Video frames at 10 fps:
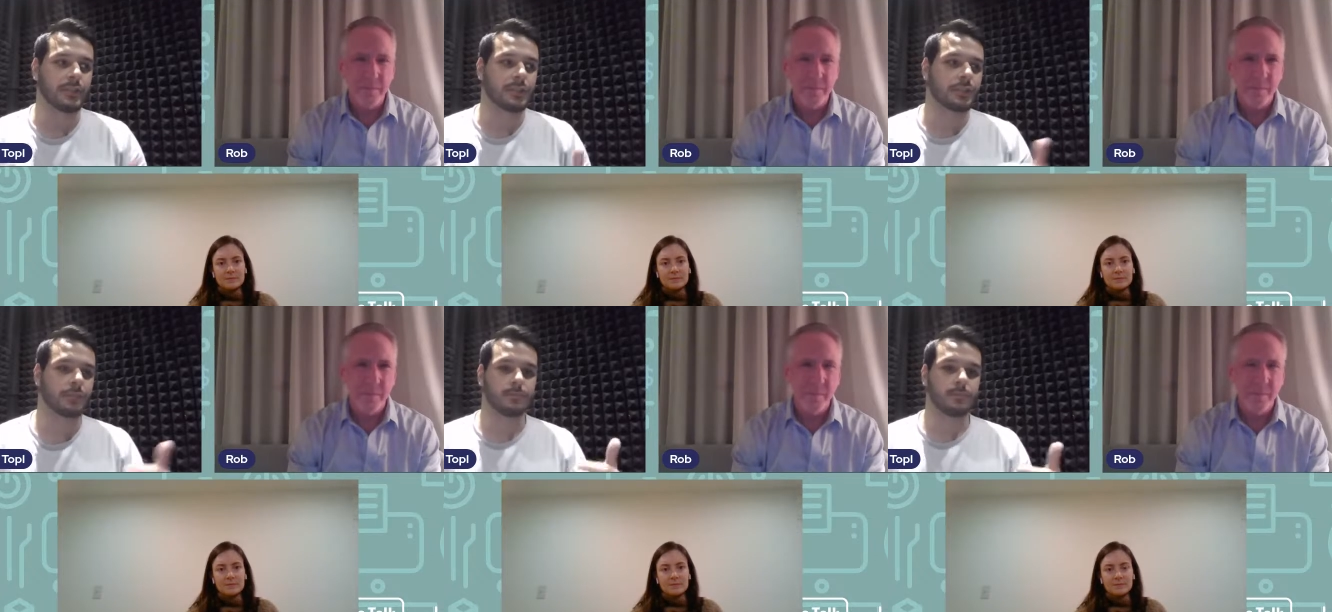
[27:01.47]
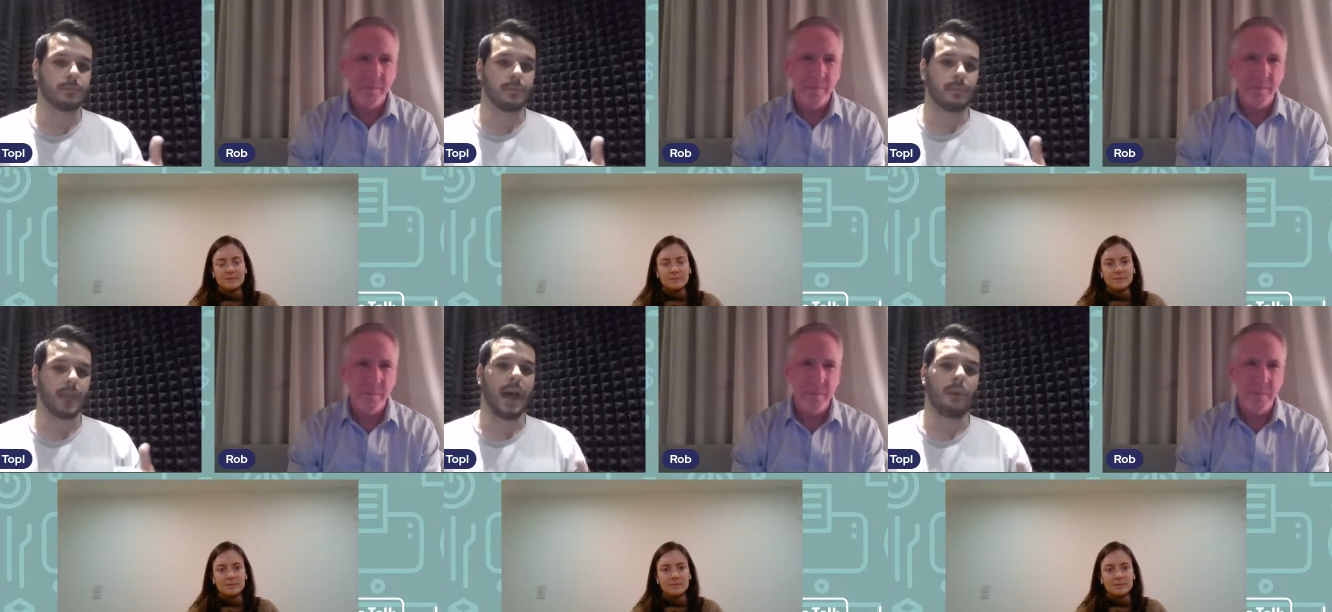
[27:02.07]
Speaker 1: just
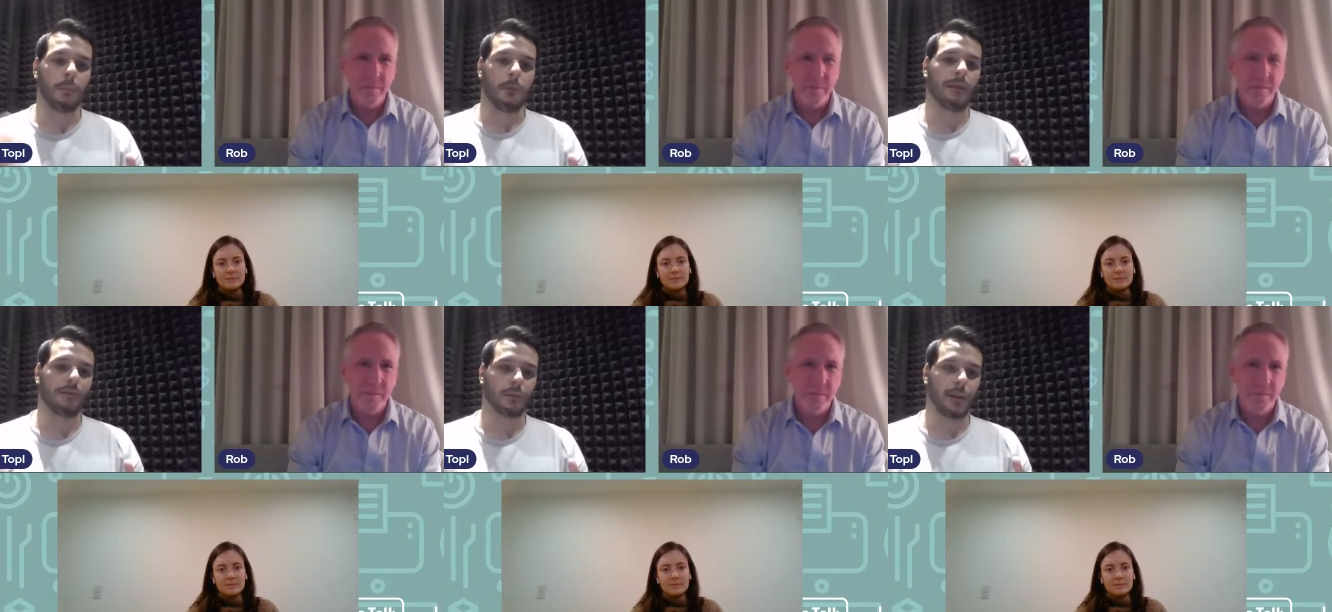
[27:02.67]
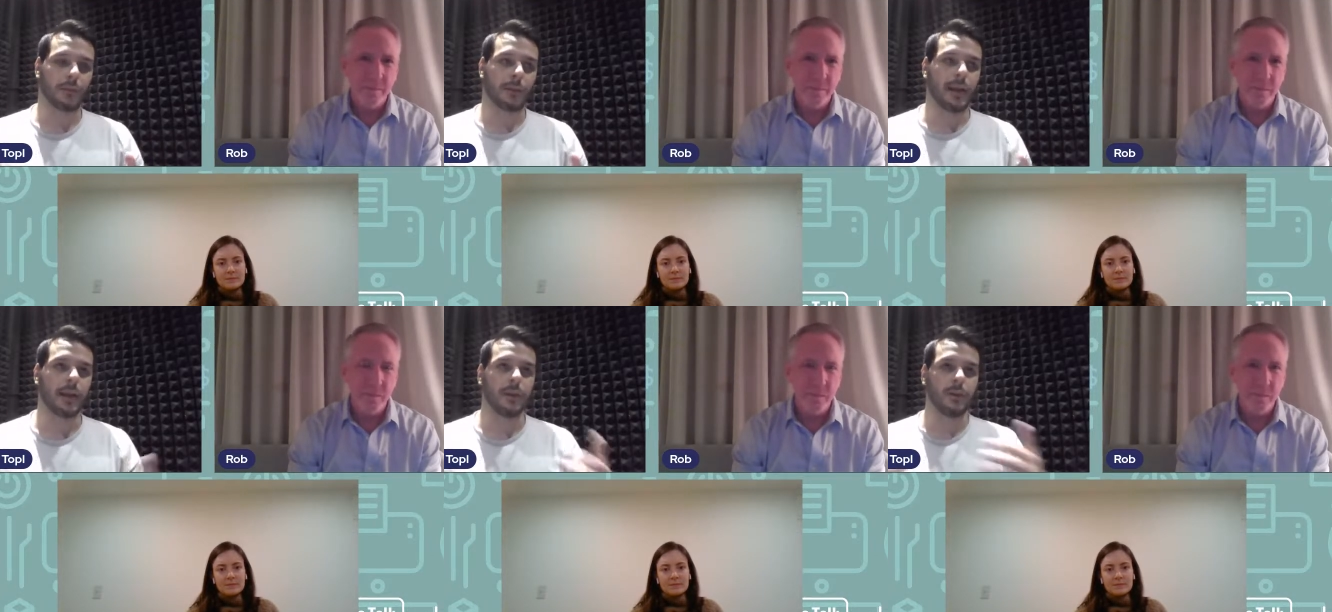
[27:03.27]
how a platform like
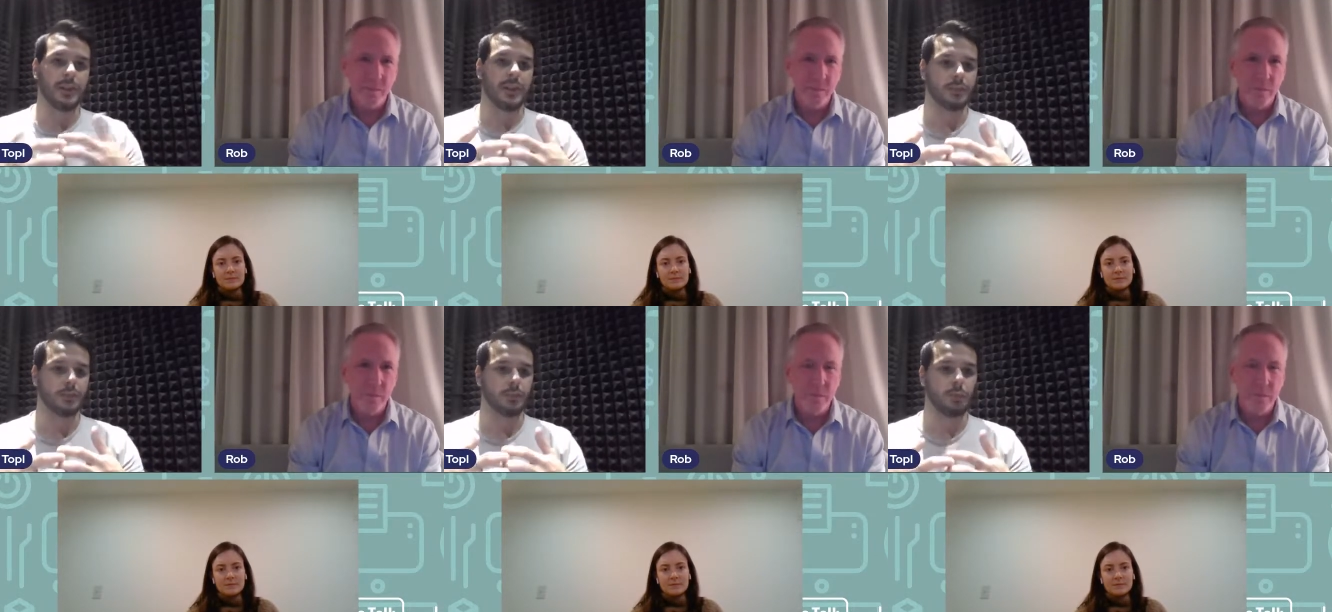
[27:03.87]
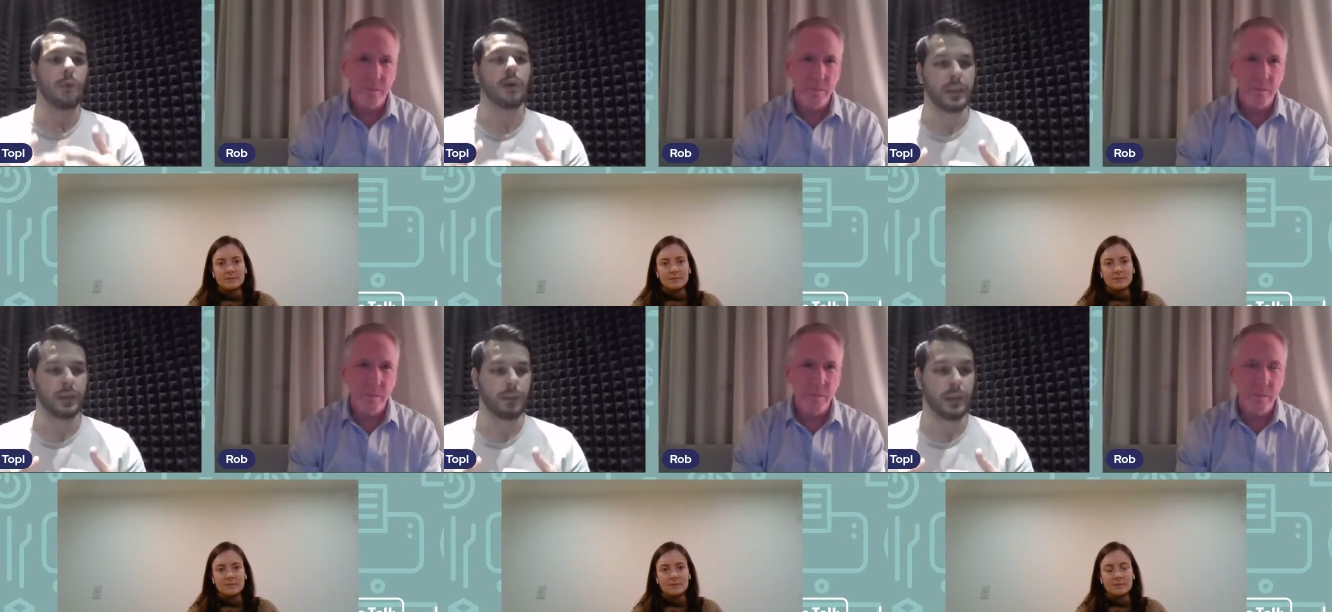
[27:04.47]
Mercado is
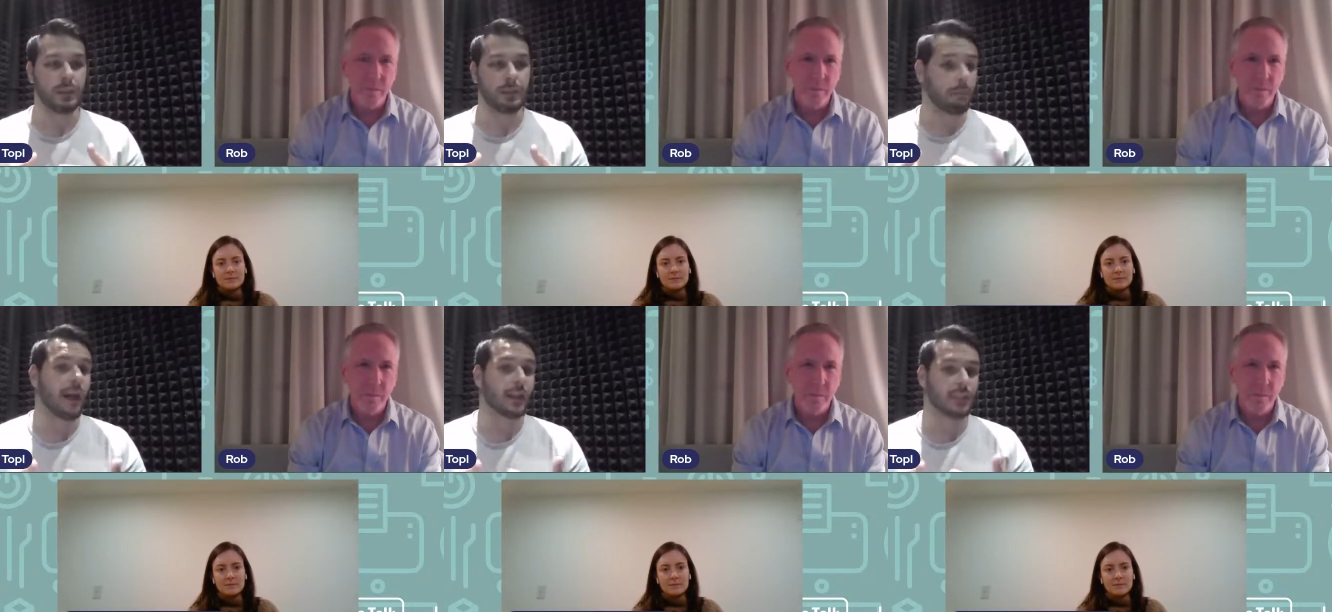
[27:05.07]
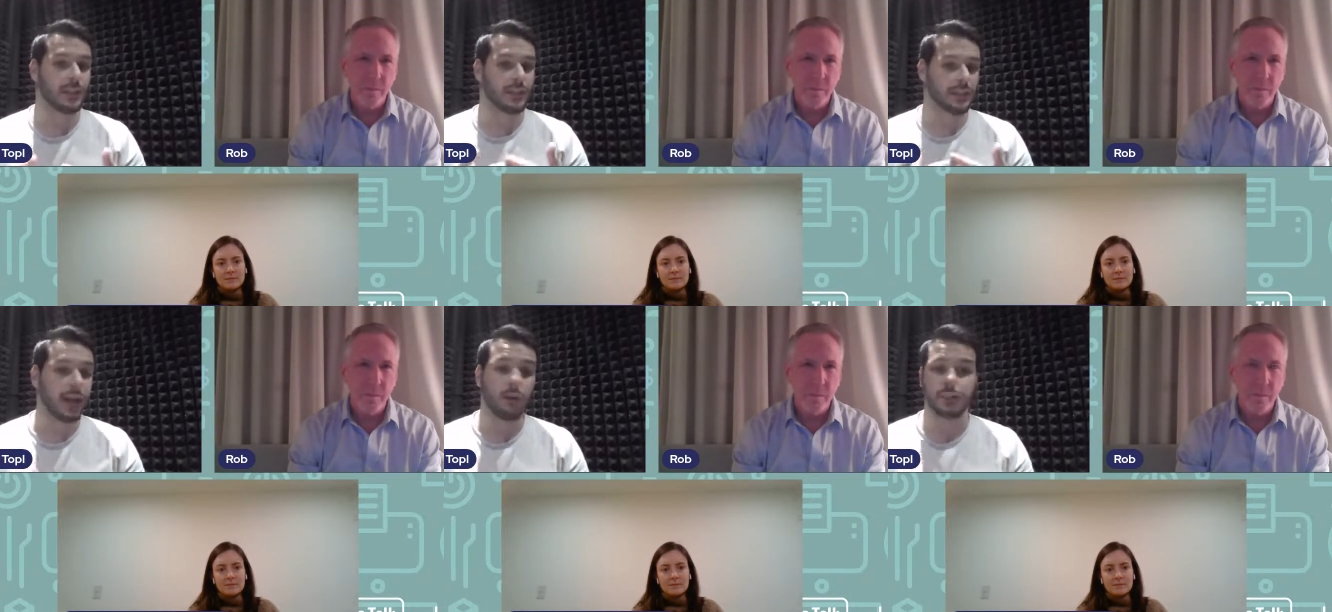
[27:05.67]
working with blockchain
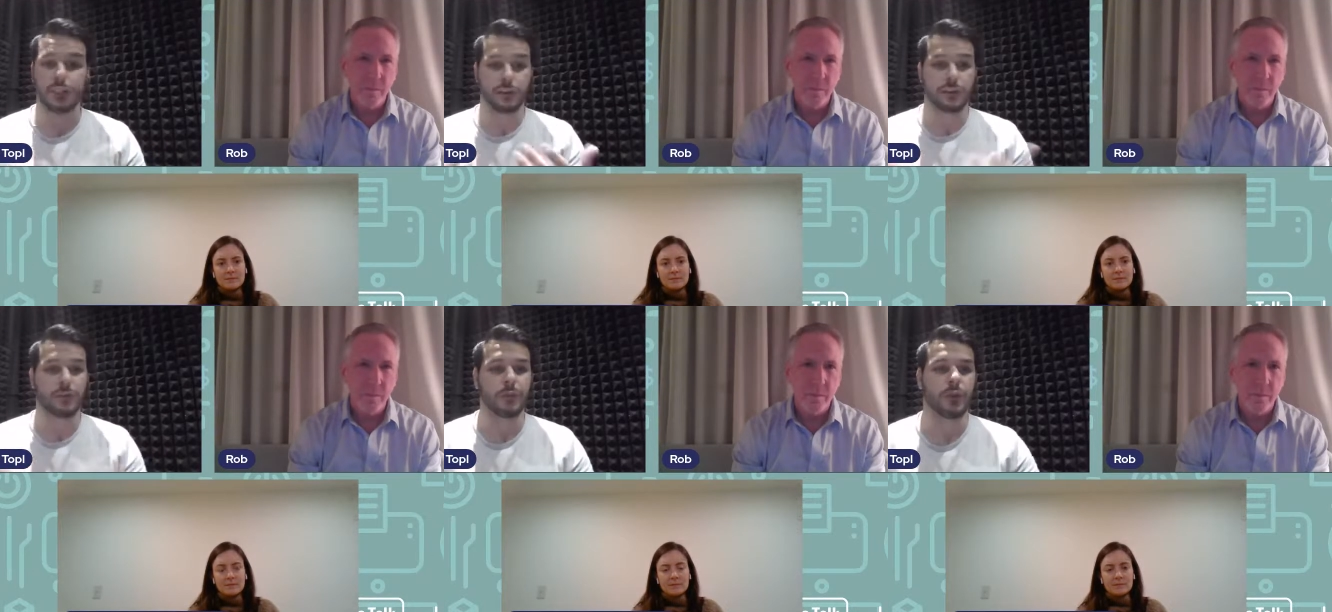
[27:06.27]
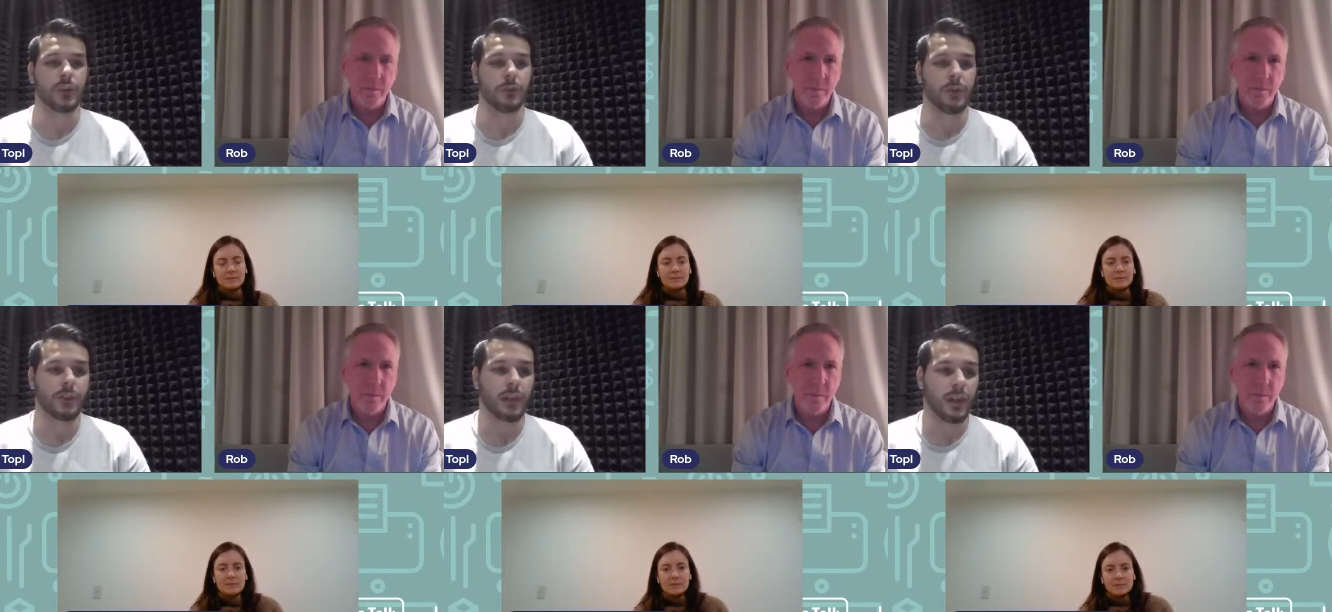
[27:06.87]
technology, or even working with